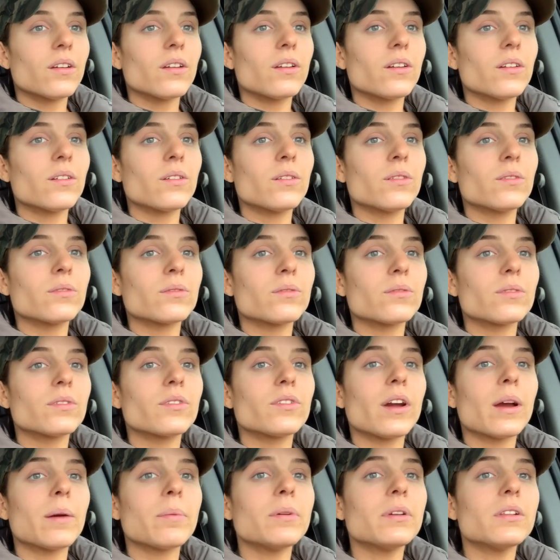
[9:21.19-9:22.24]
Oh,
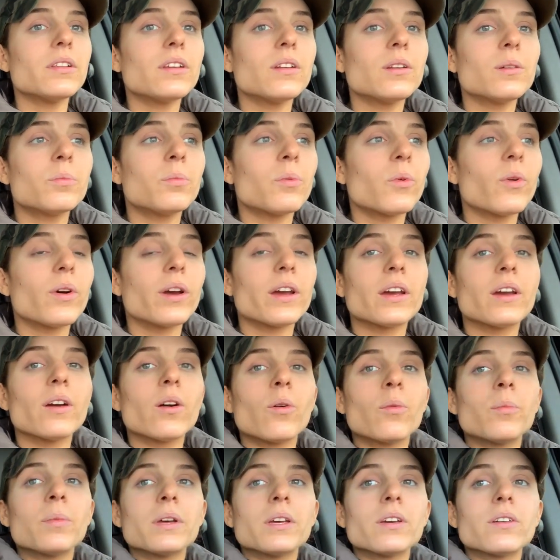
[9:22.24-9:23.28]
grabby little boy!
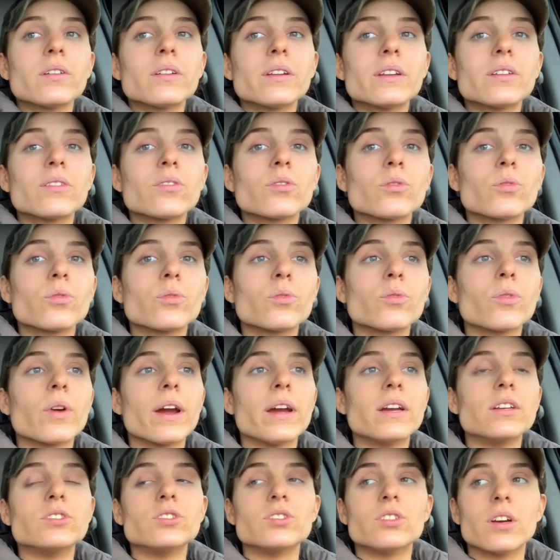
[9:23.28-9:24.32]
Oh my goodness
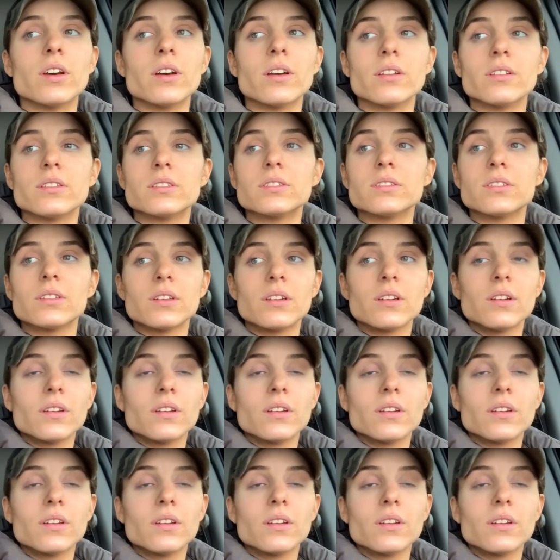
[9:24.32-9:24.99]
gracious!